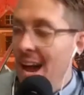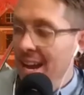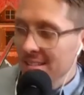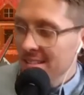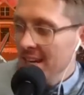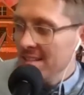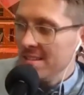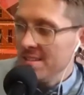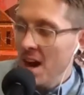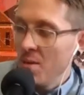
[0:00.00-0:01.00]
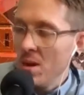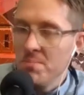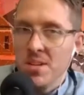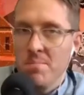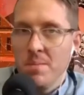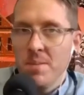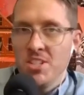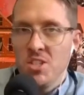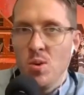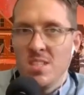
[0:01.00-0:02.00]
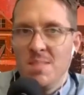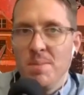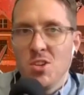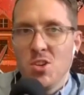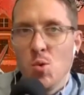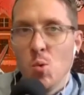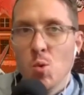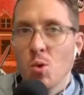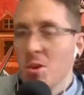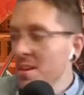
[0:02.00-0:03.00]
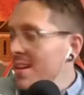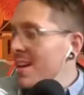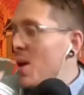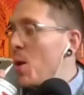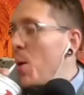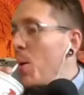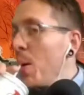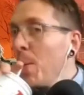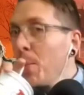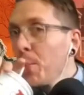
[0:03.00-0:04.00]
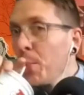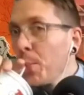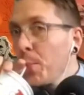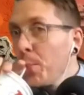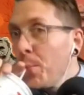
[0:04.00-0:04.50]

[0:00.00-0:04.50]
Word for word: to lie and say it's not Rob Zombie because she wants to be cool. Well, okay,